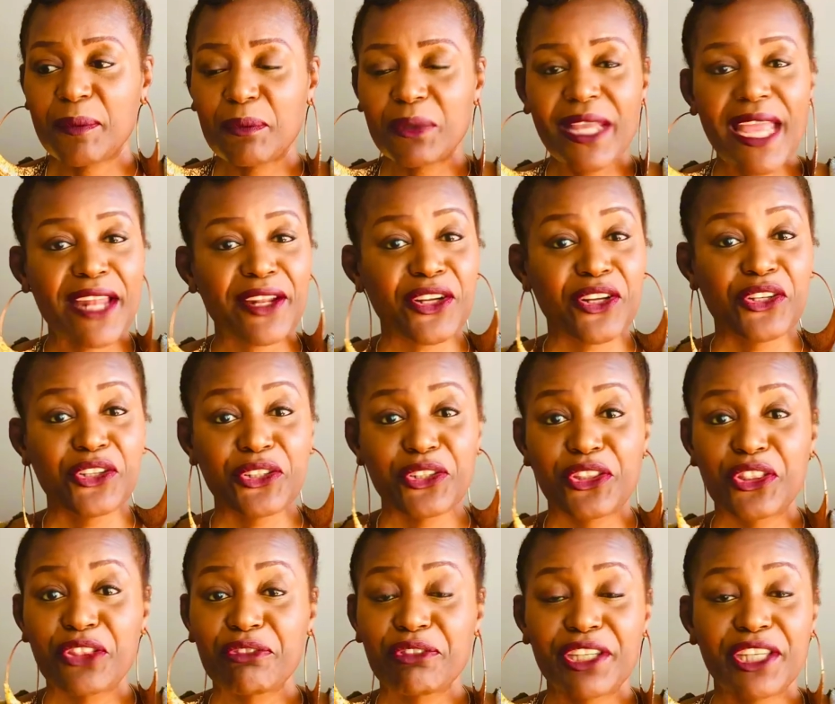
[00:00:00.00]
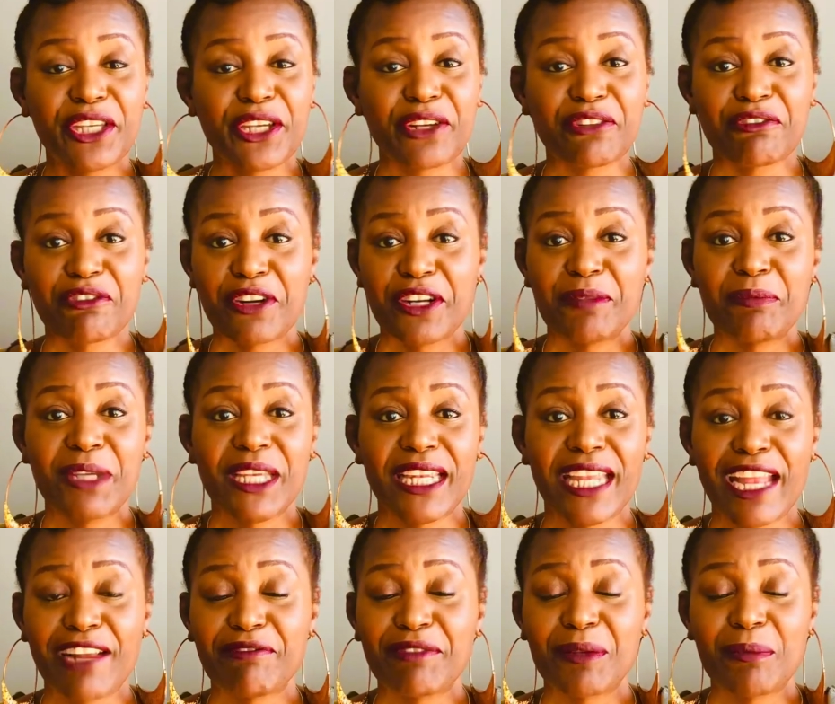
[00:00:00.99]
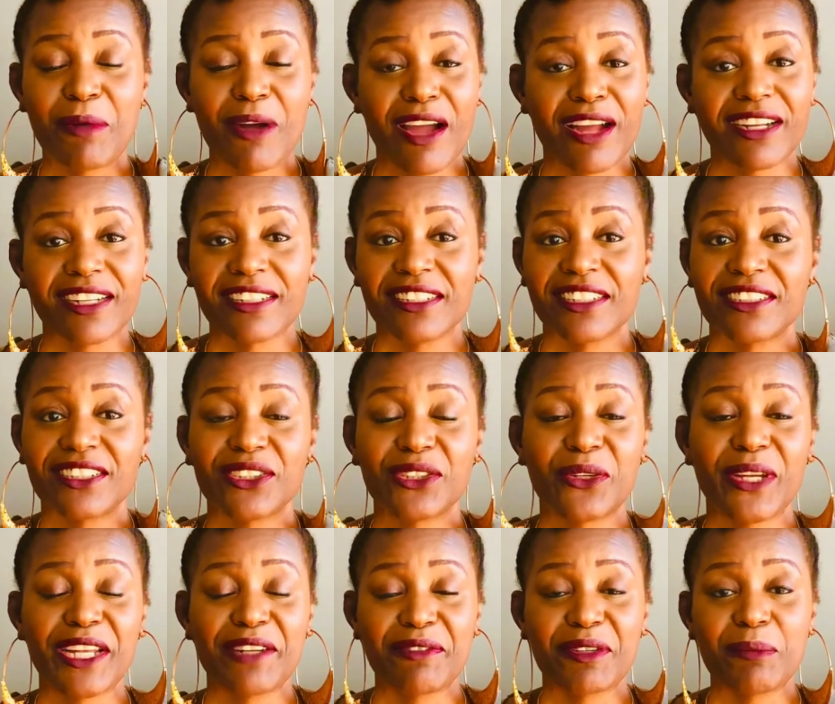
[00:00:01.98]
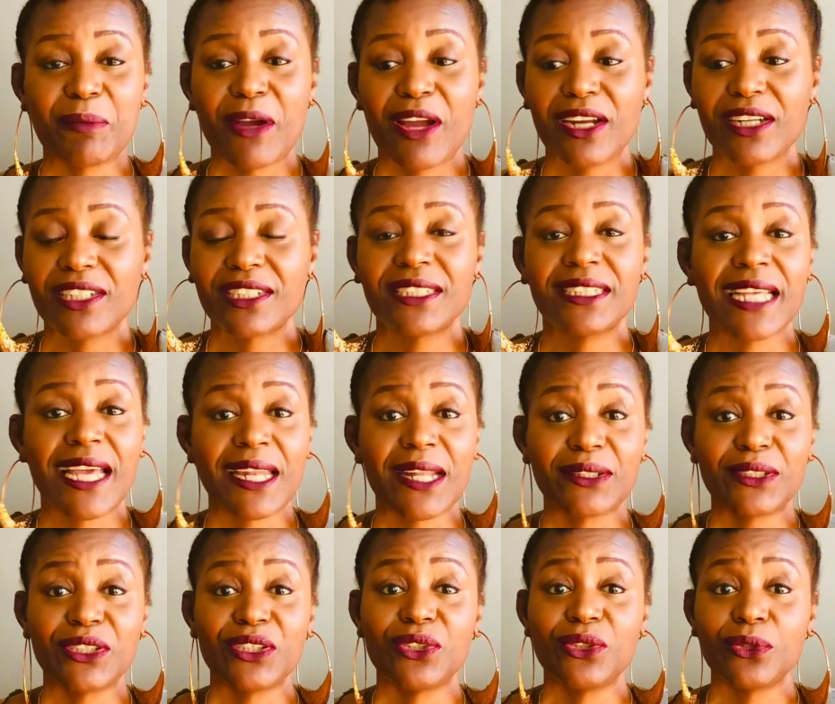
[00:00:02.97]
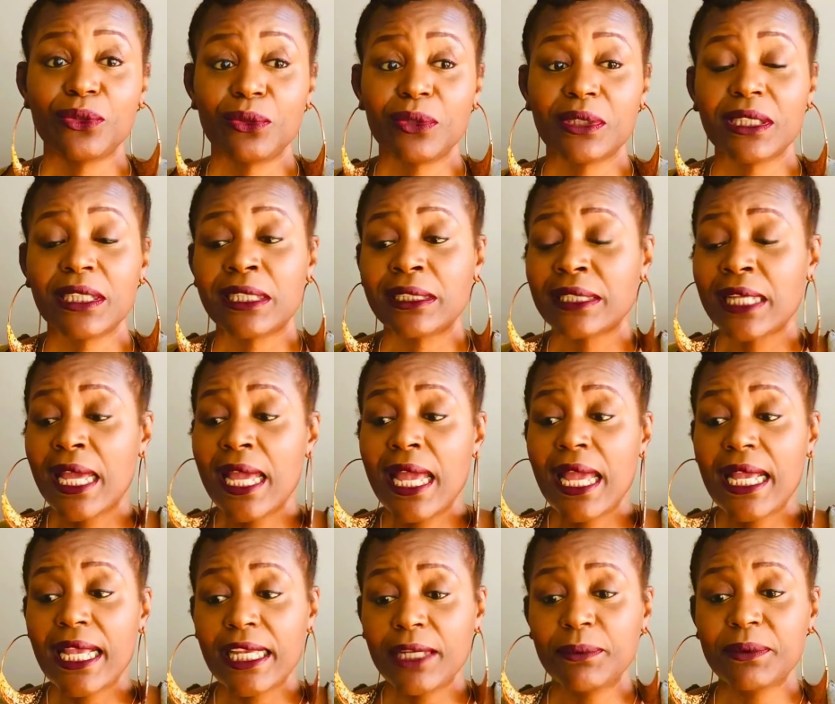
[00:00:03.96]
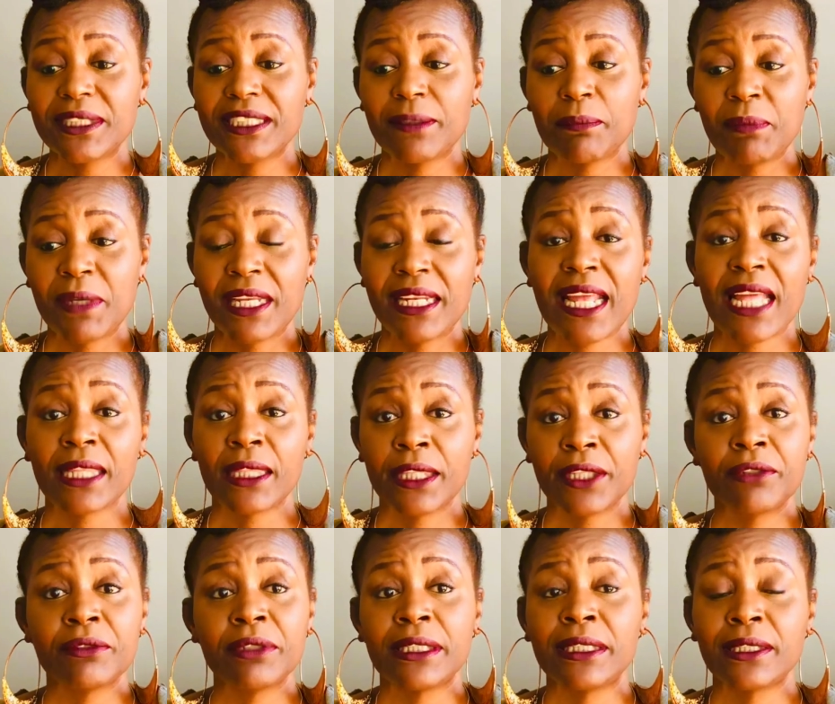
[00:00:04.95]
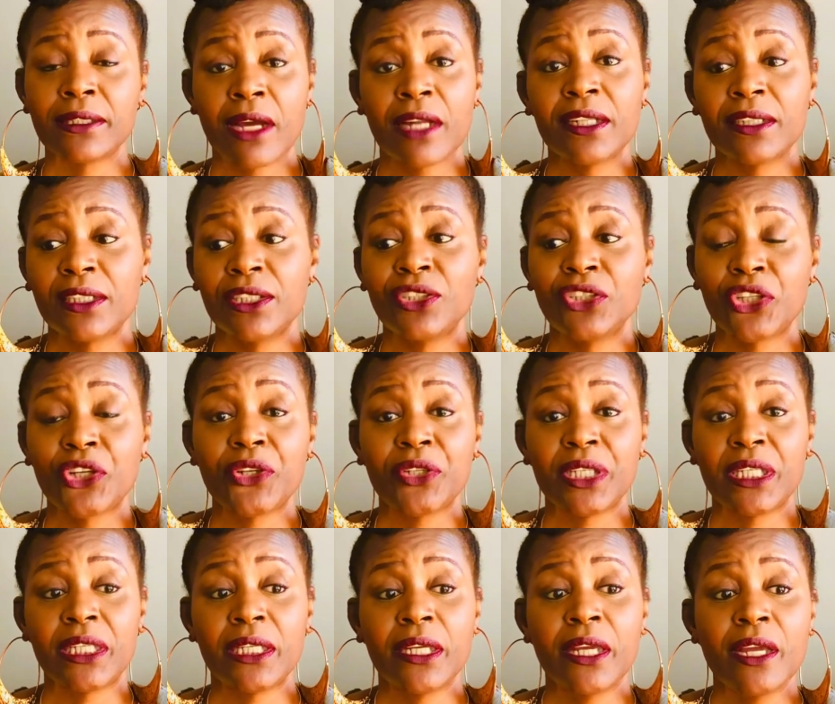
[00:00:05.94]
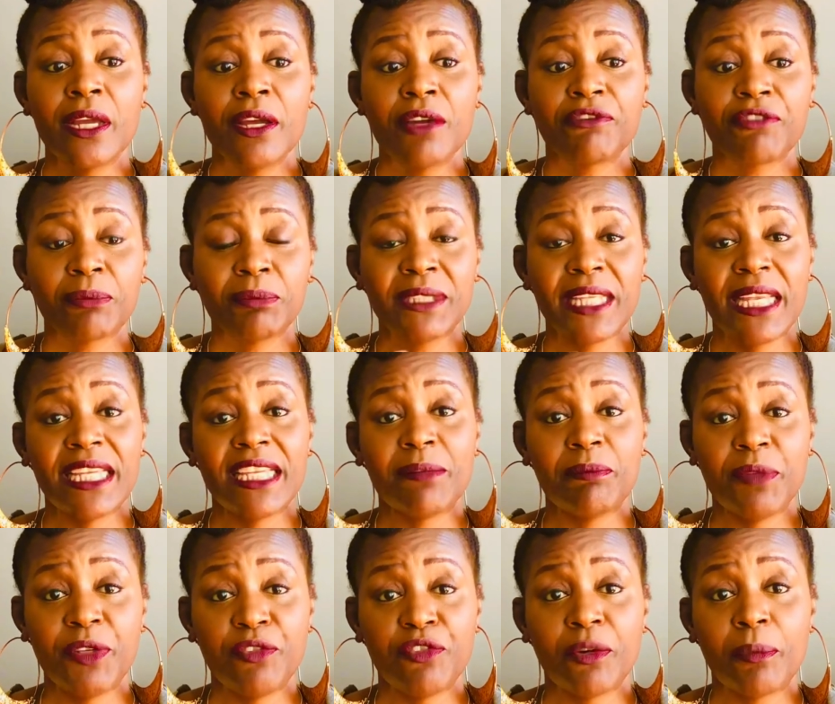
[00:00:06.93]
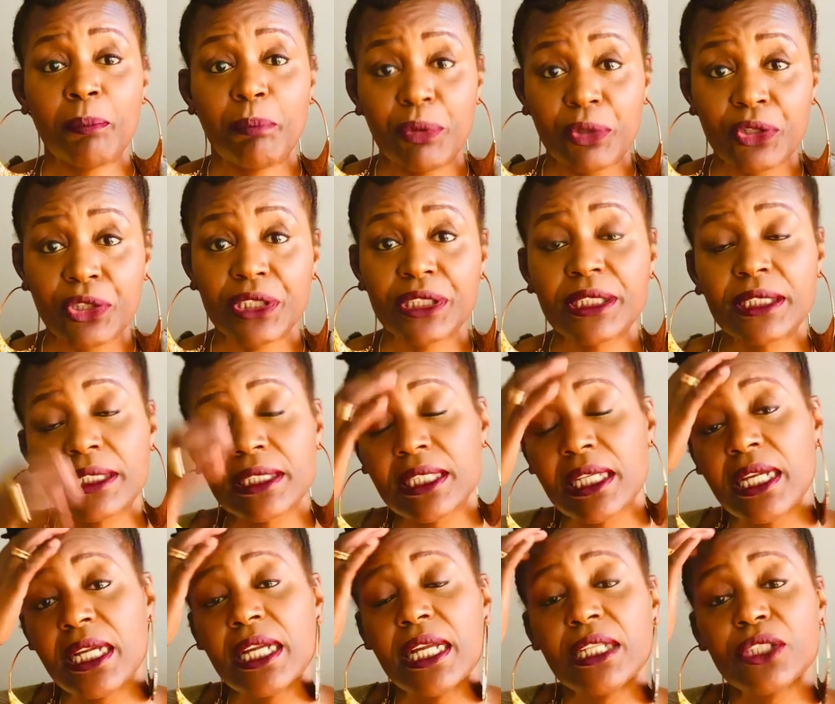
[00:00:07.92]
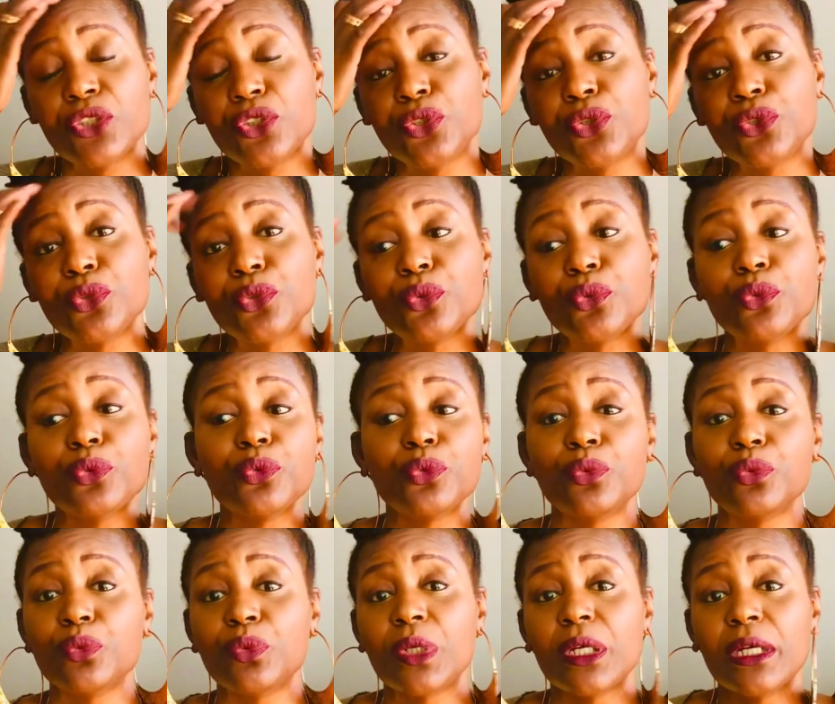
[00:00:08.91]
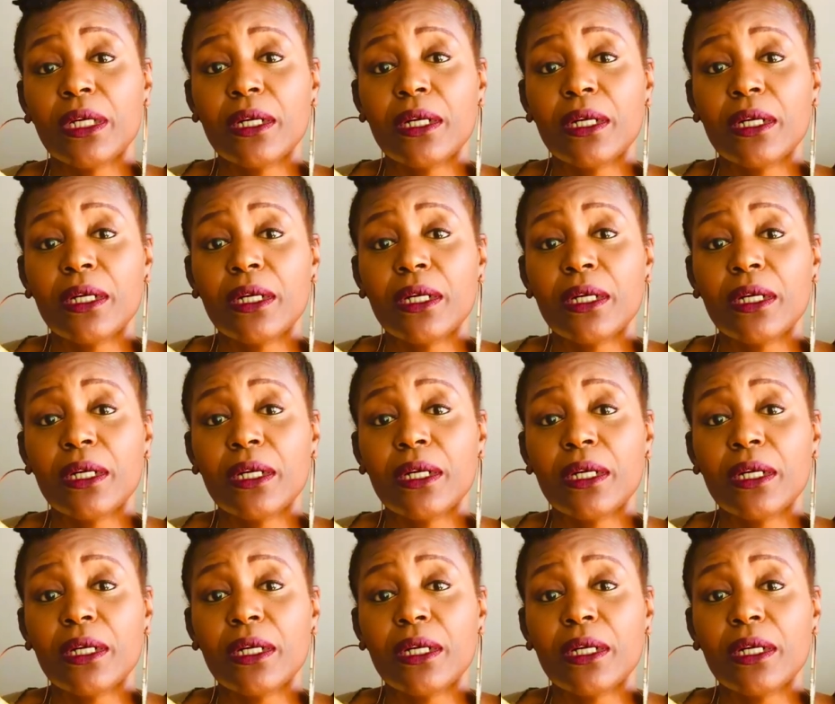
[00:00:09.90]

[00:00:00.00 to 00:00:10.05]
We had a good 3-year run, me and Henry Parker. So Henry Parker, shout out to you, because he was the man that literally started the journey from taking me from books to